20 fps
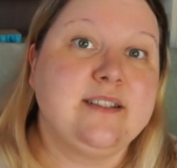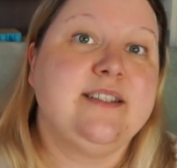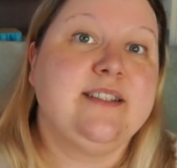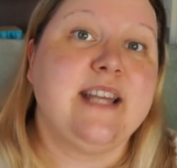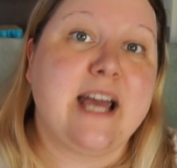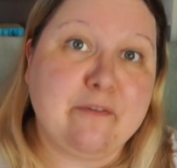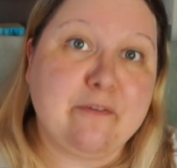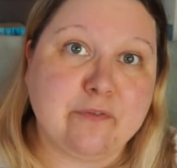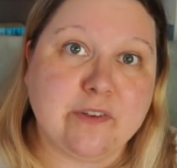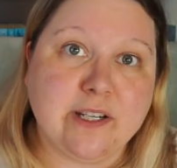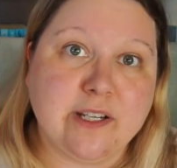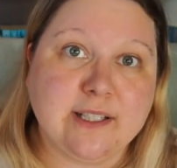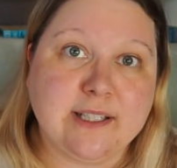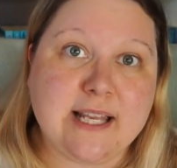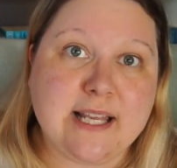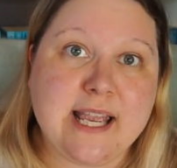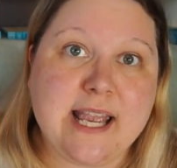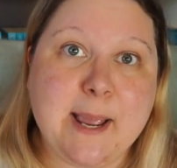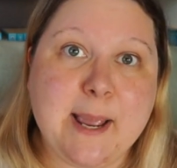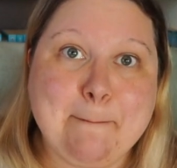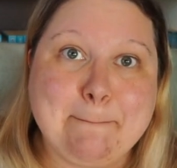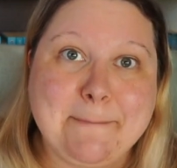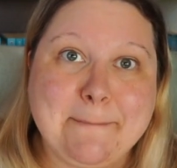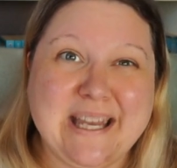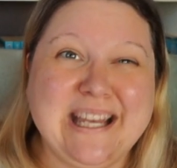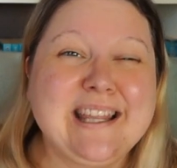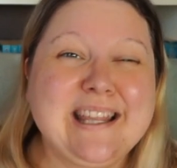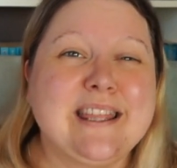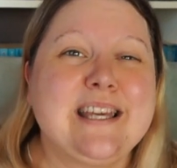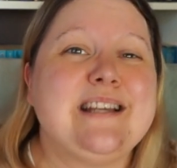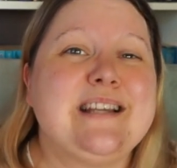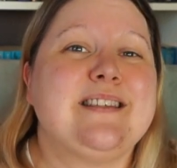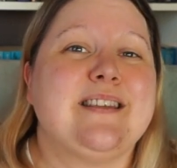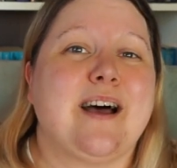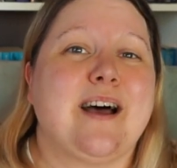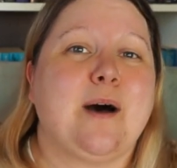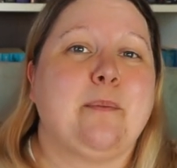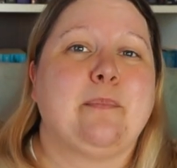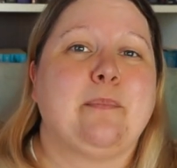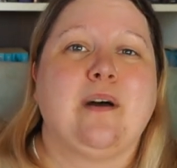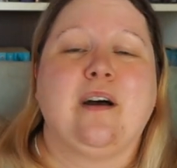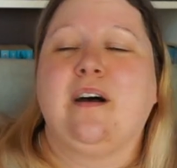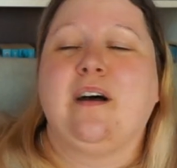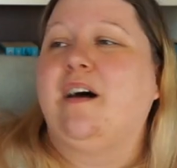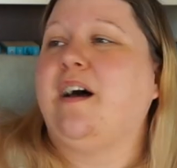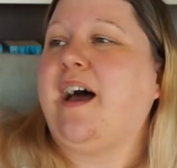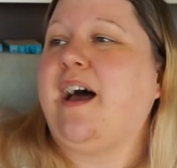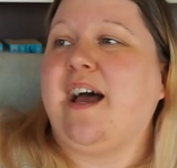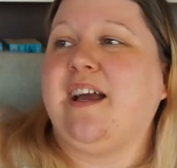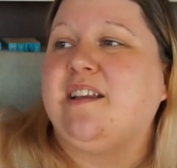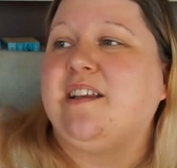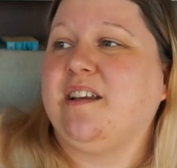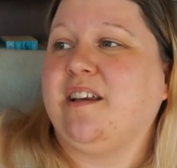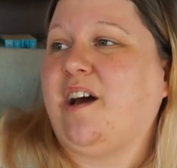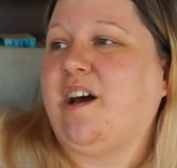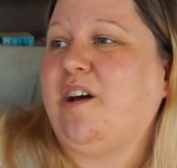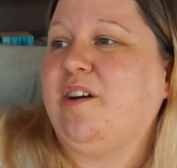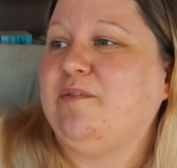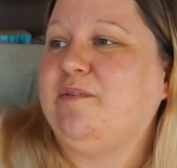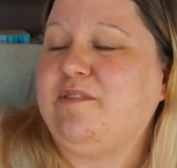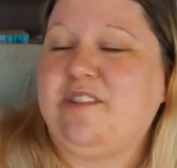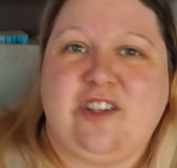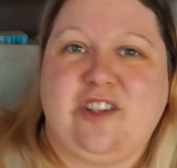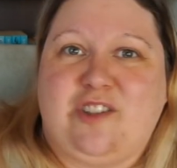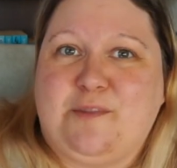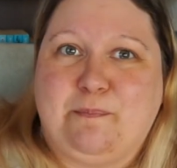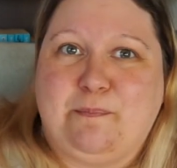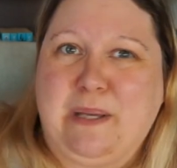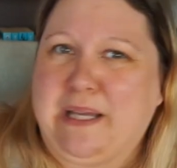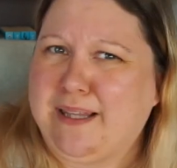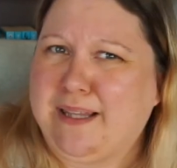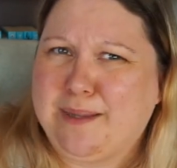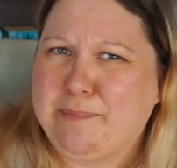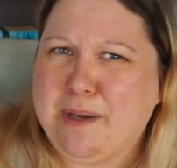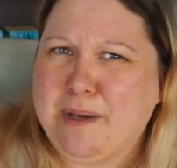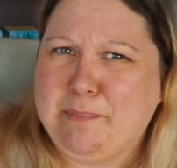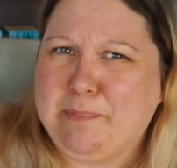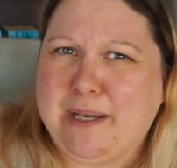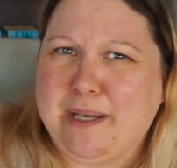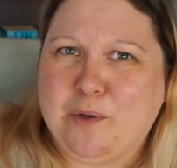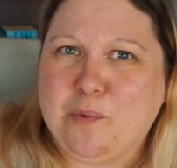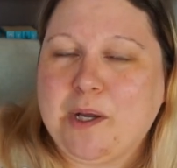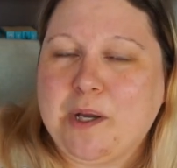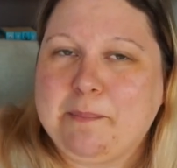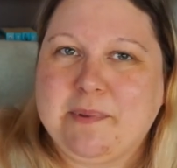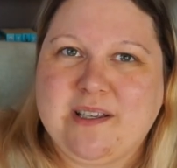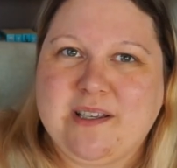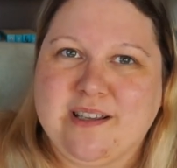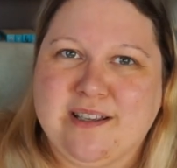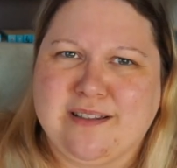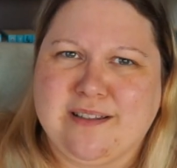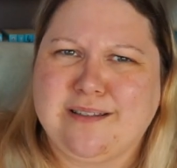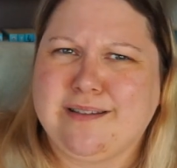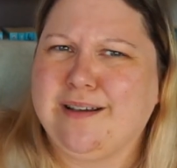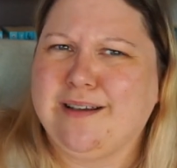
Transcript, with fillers: definitely pick these up and you know just pick them up anyway because